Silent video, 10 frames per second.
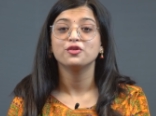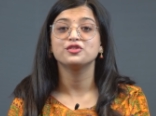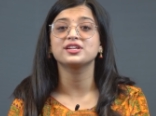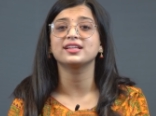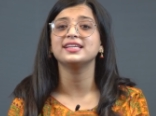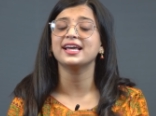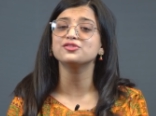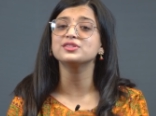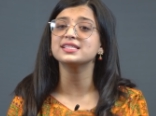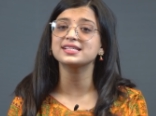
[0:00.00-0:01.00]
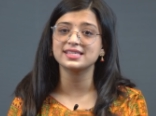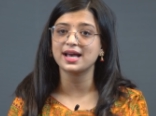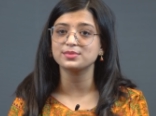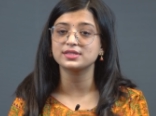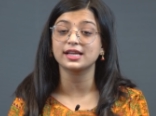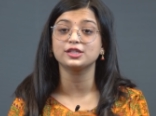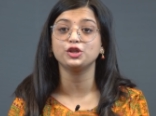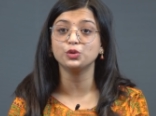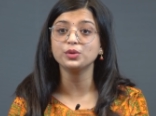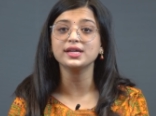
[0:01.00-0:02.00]
Which are the entrance exams that
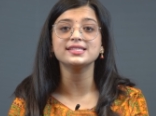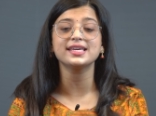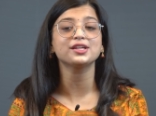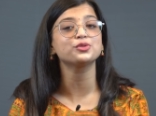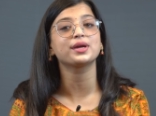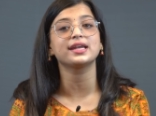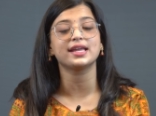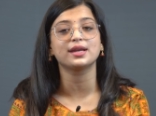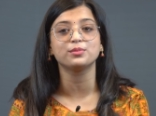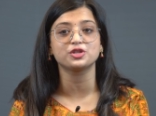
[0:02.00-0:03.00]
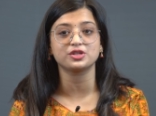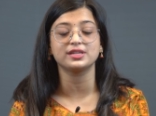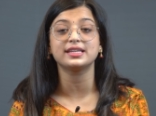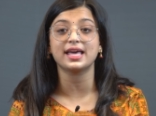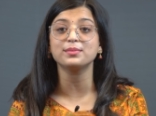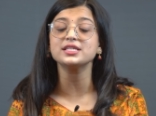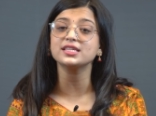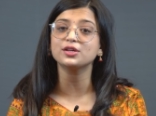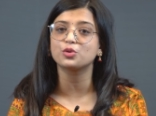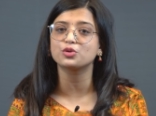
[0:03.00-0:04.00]
you can take to get admission in
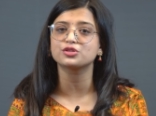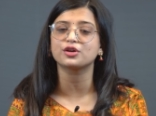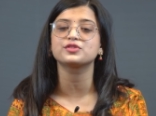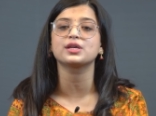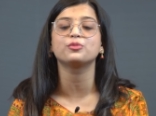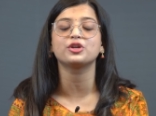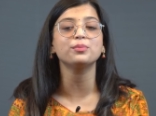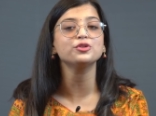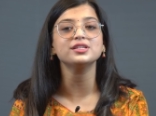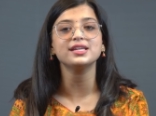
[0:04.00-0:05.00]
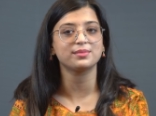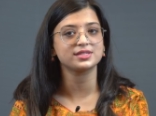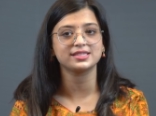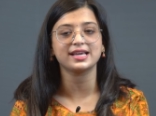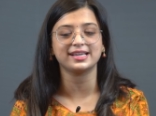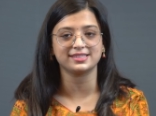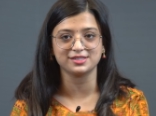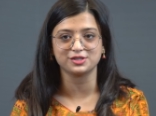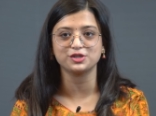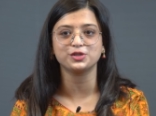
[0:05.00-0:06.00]
MSc course of some reputed MSc IT
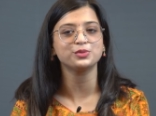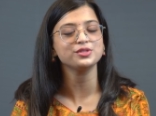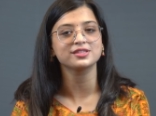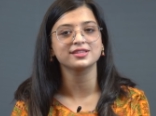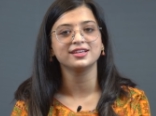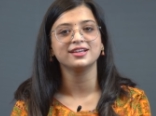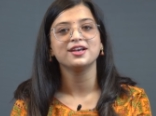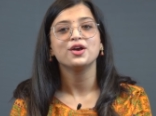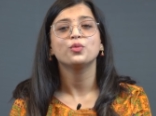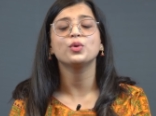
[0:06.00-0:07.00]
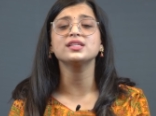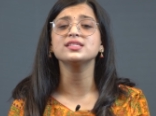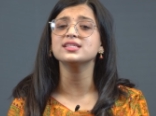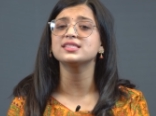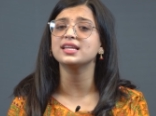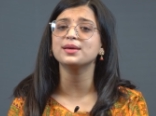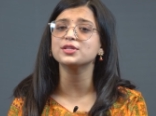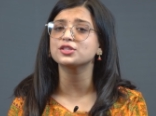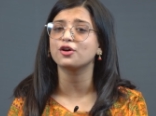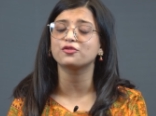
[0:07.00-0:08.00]
institutes? What is the
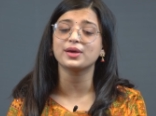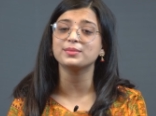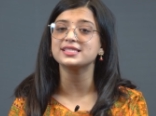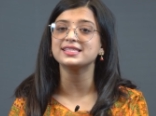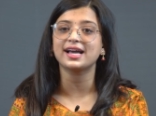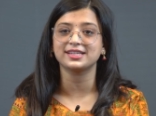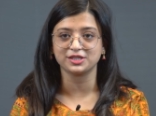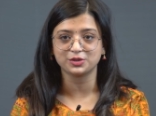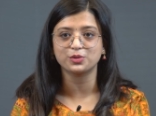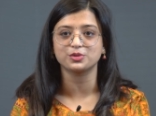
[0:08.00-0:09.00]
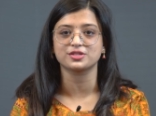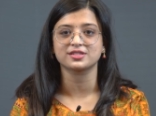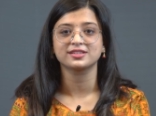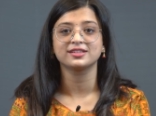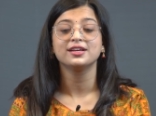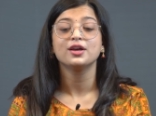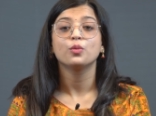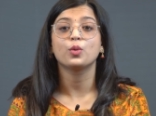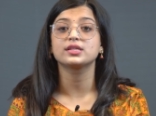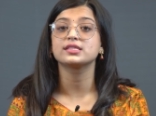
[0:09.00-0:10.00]
syllabus of MSc IT course?
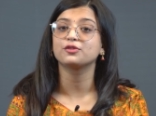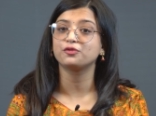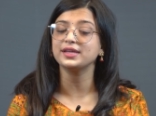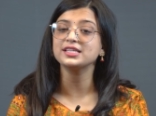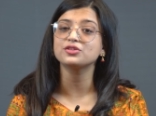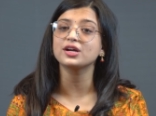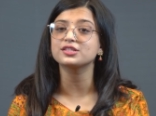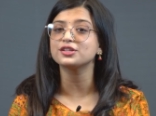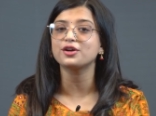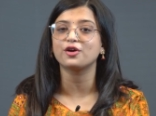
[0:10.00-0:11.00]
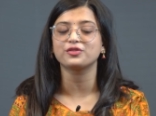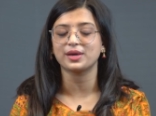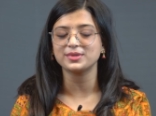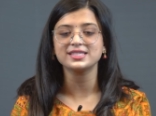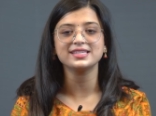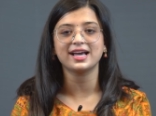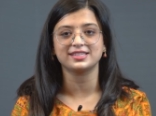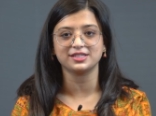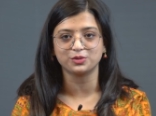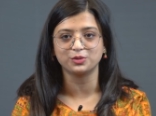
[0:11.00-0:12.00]
What is the fee structure of MSc
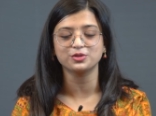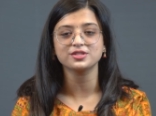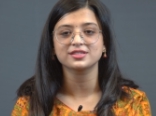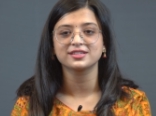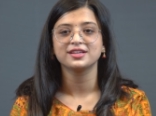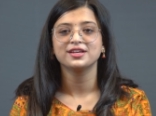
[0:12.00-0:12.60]
IT course?